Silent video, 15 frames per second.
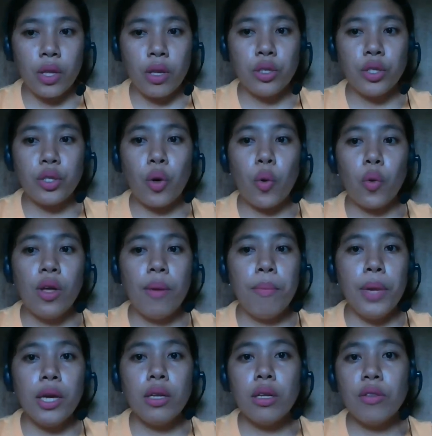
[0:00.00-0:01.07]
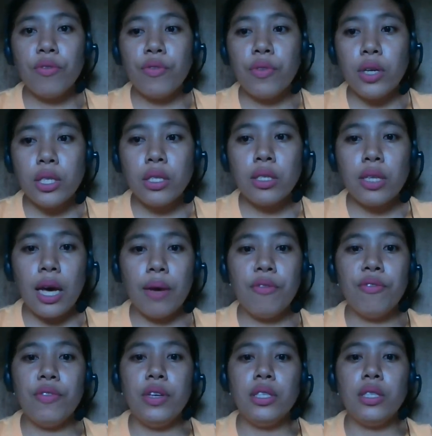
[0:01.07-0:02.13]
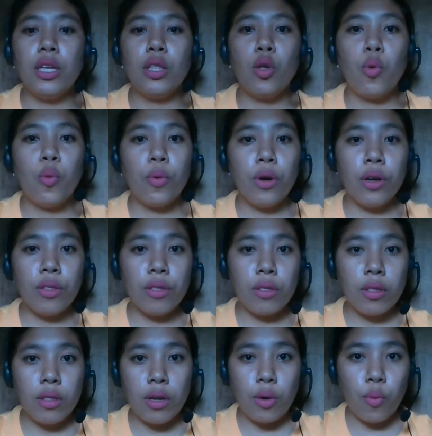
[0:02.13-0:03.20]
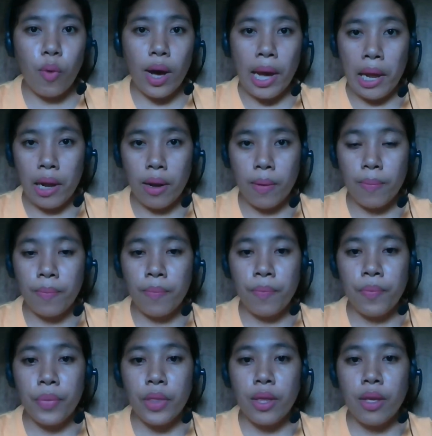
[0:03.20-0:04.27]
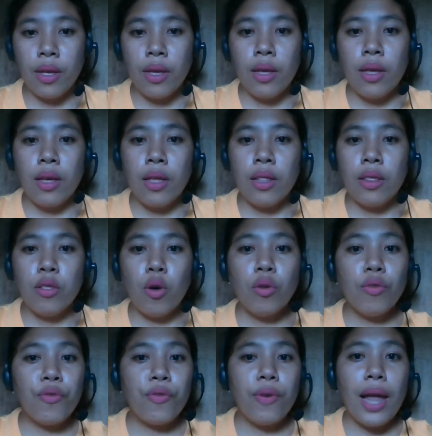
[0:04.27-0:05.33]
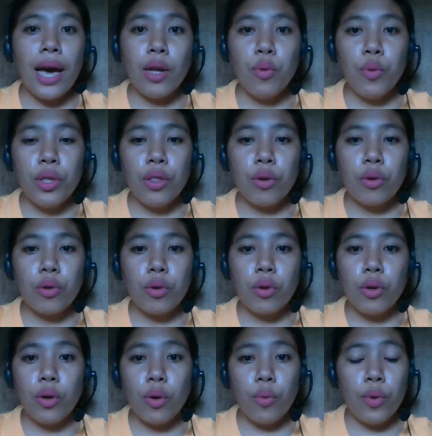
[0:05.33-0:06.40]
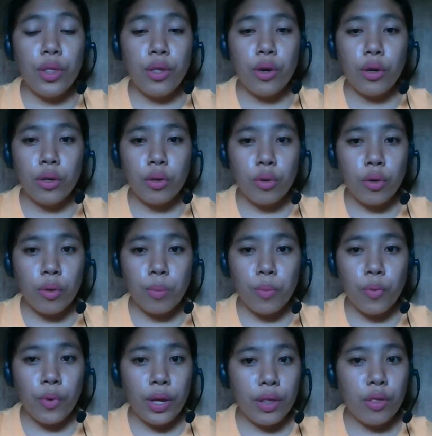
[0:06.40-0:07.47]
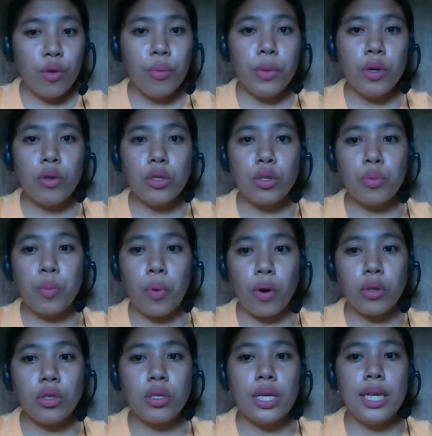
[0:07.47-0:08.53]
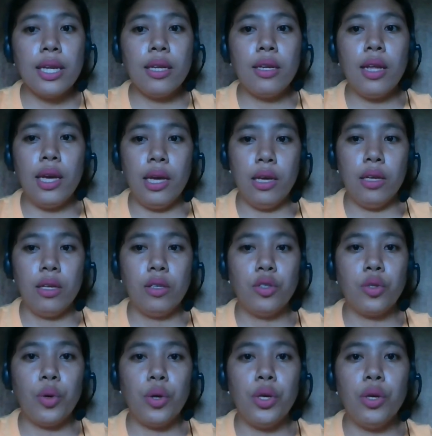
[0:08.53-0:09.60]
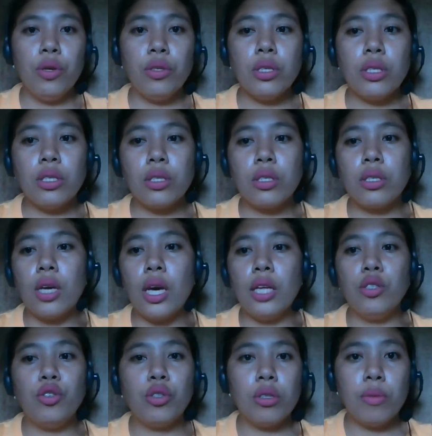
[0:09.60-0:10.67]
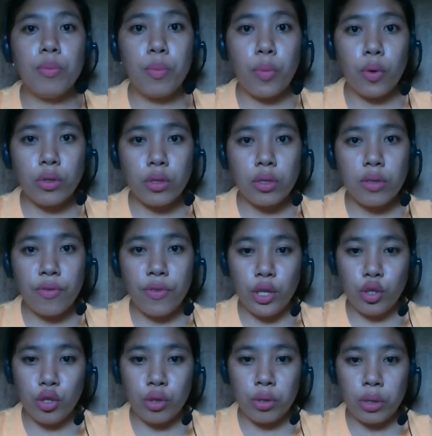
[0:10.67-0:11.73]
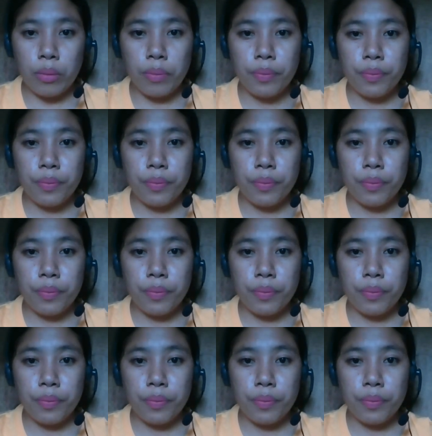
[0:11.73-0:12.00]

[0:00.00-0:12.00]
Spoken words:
So make that first time visit worth their while. Don't flood with your group with numerous posts in a day. So use the scheduled post feature.